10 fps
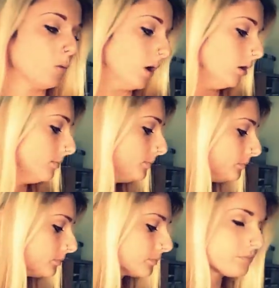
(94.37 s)
Well,
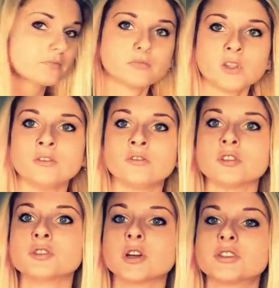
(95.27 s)

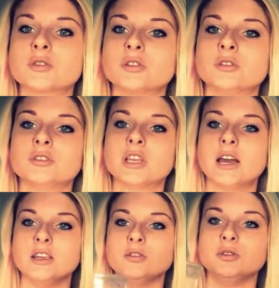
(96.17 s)
for the terrestrials,
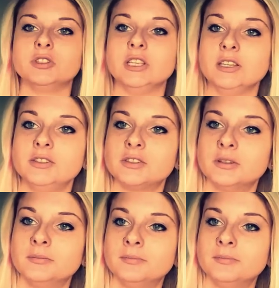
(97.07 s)
I use these.